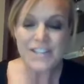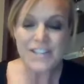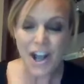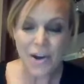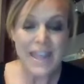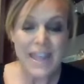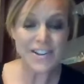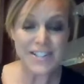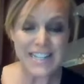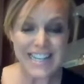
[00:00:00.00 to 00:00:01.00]
So
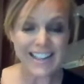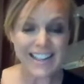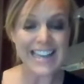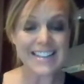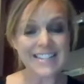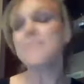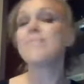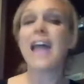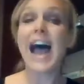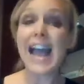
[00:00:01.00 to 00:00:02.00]
here's the deal, is
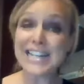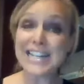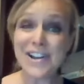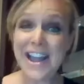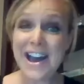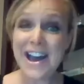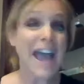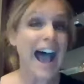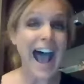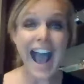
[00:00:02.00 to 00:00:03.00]
I need your help.
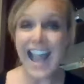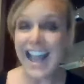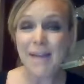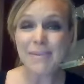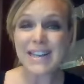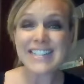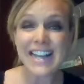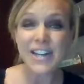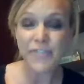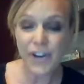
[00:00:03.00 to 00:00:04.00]
I'm
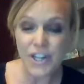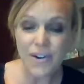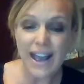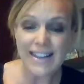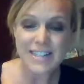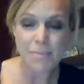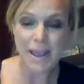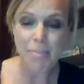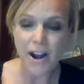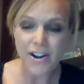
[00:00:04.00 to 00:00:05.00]
excited for you guys to
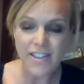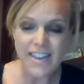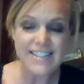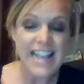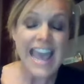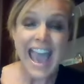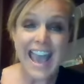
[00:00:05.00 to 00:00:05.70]
be a part of this.